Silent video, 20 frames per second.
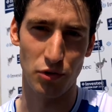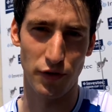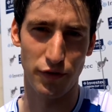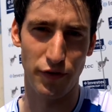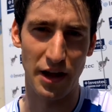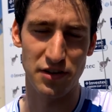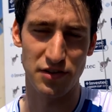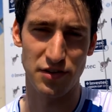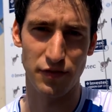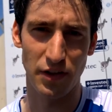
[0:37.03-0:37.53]

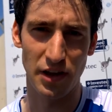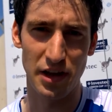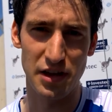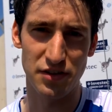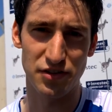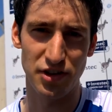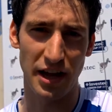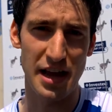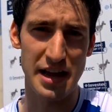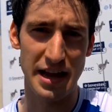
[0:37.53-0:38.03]
defensively.
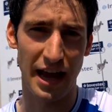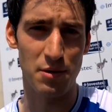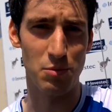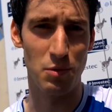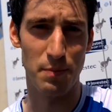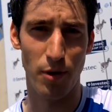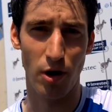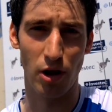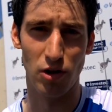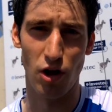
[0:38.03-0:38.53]
Second game, we
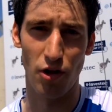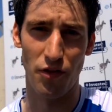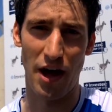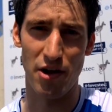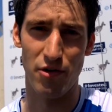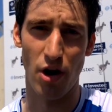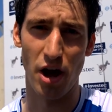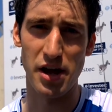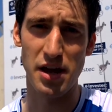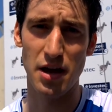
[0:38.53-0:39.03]
put a lot of
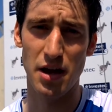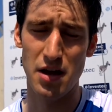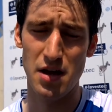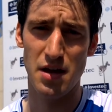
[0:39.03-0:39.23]
that right,